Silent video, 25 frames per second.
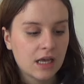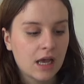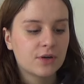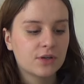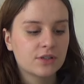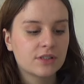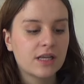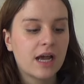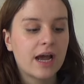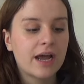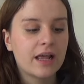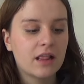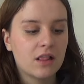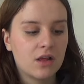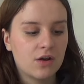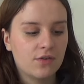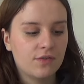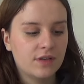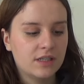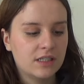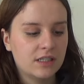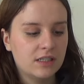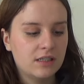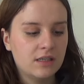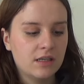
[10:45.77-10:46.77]
because I love
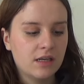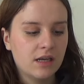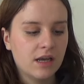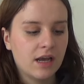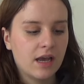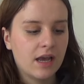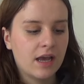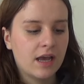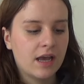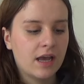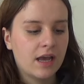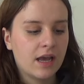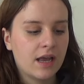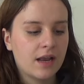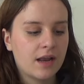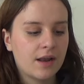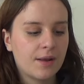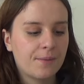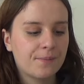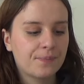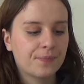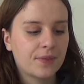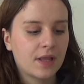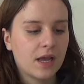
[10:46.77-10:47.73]
editing and